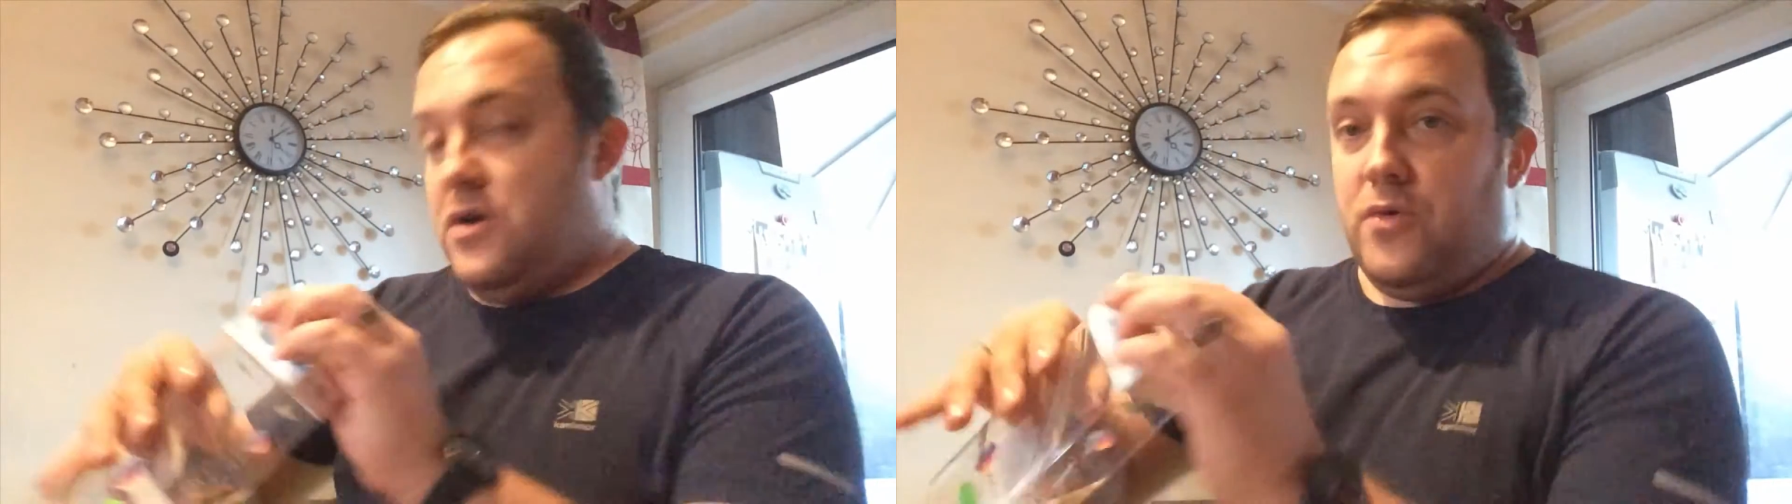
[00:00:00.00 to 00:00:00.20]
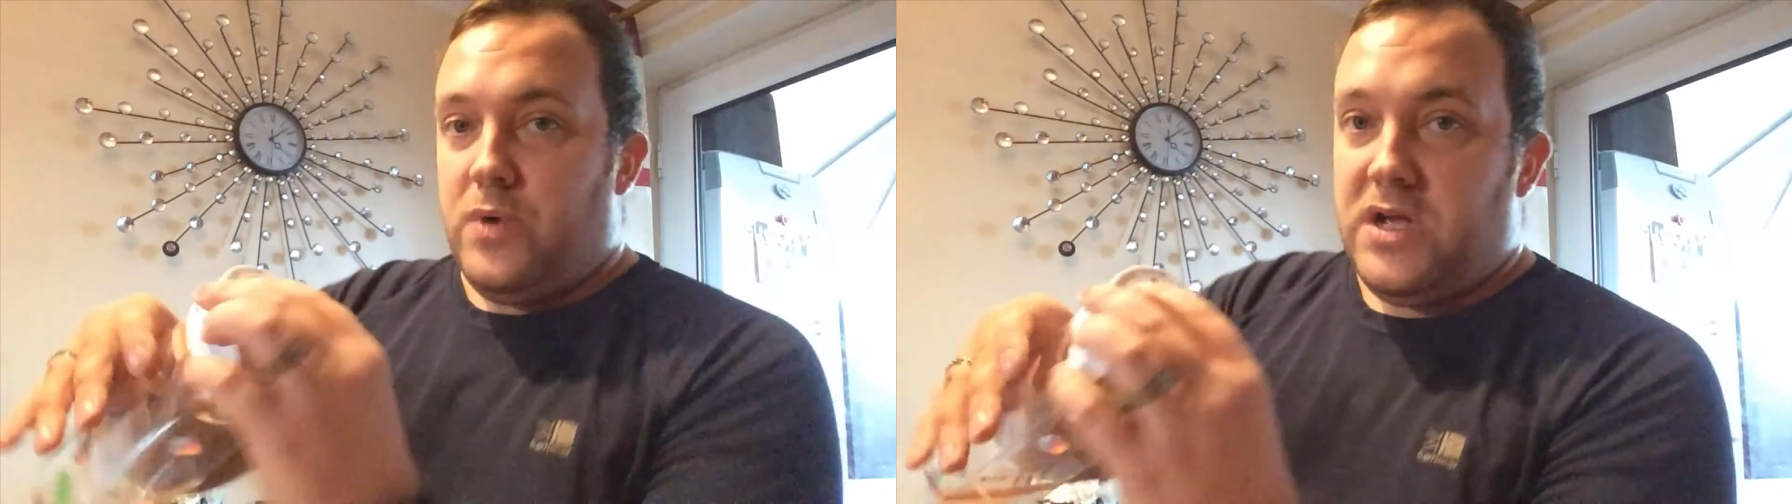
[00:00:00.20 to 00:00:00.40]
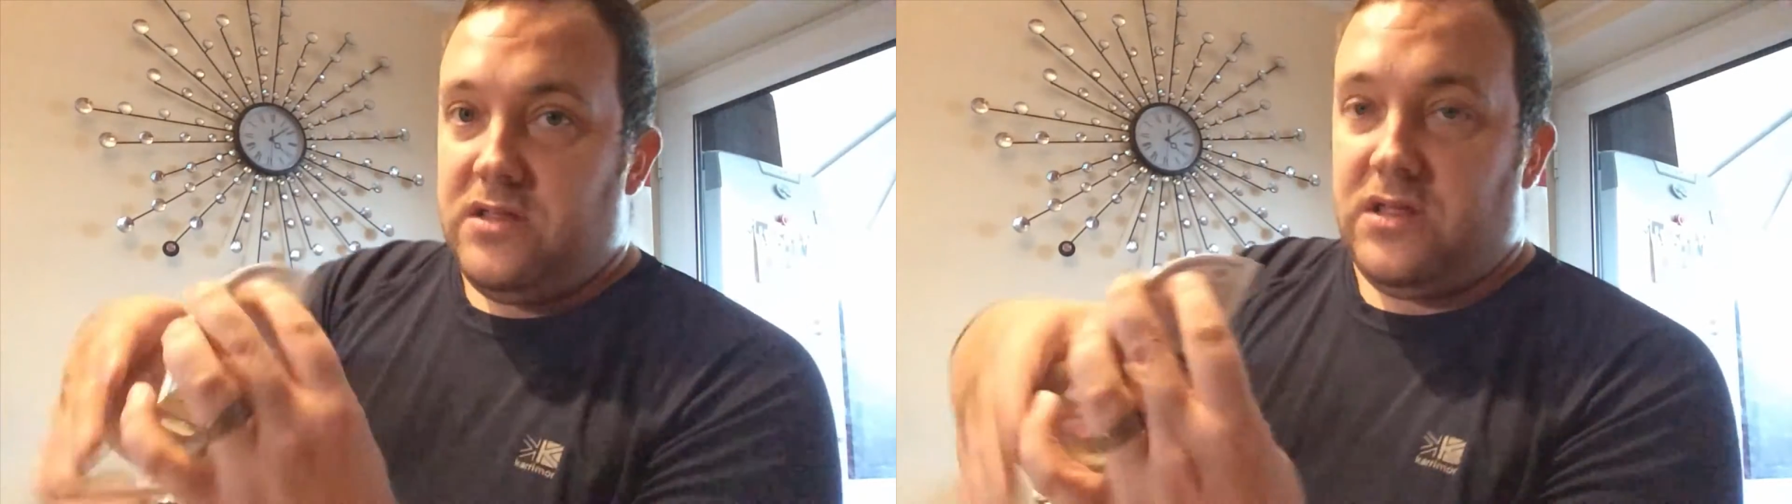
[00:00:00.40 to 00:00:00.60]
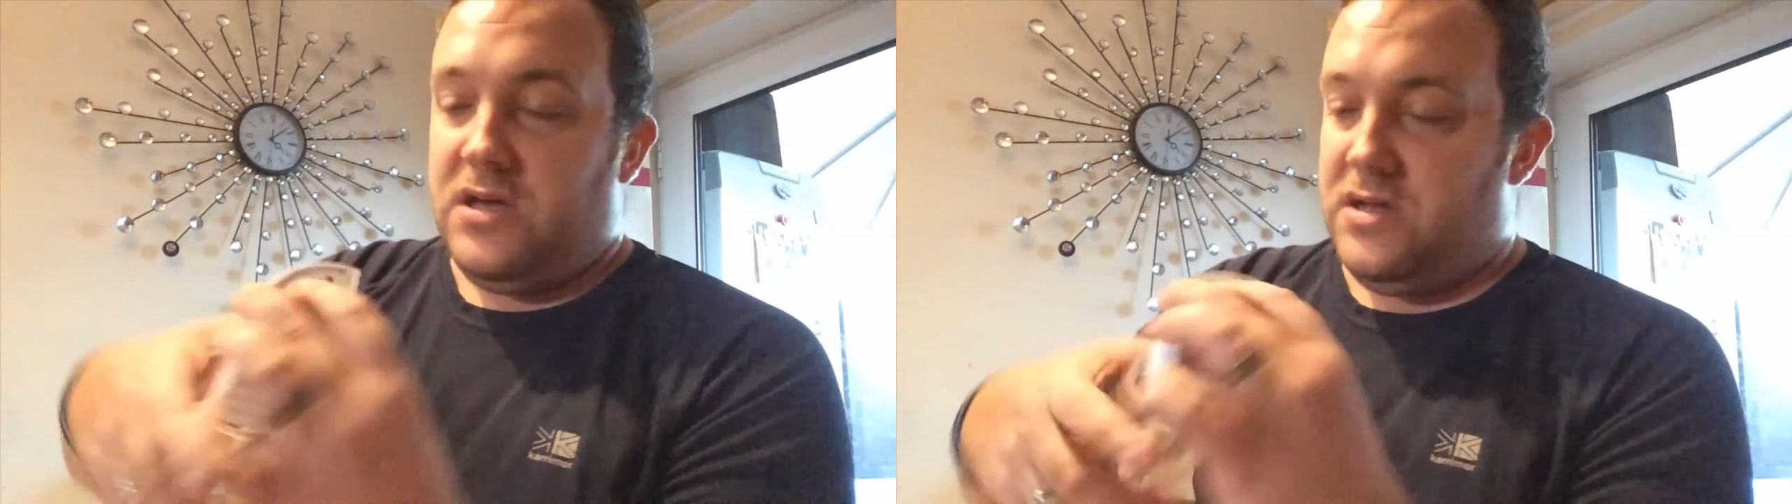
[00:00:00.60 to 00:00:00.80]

with,